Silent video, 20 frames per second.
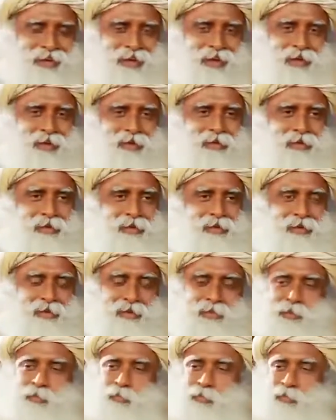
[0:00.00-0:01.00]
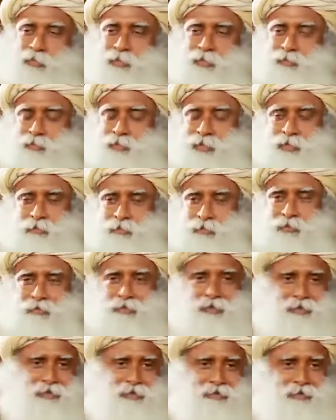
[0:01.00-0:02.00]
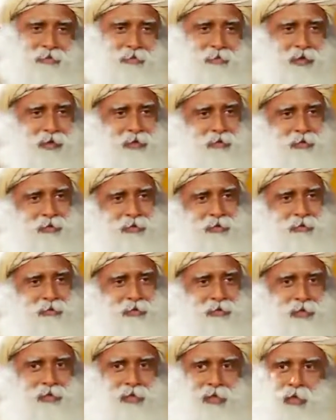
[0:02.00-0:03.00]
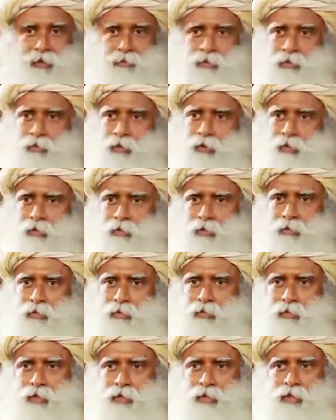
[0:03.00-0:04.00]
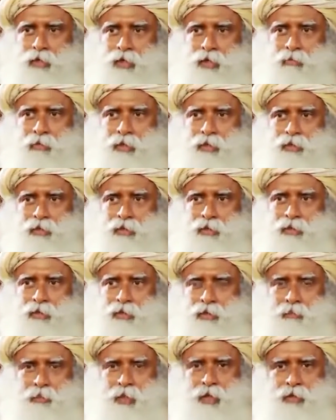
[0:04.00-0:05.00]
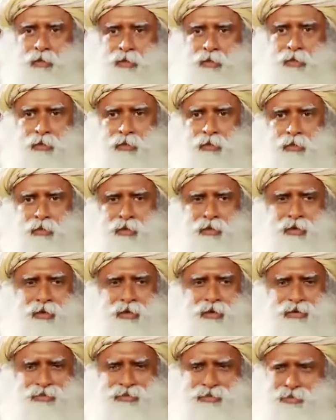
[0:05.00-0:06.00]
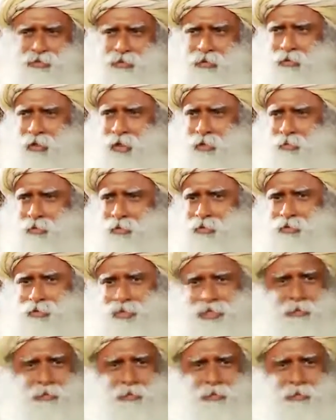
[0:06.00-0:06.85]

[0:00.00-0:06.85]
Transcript: and uh, this big professor from Harvard University comes and says, oh, you are that amazing tree planter? I said, no, I'm not a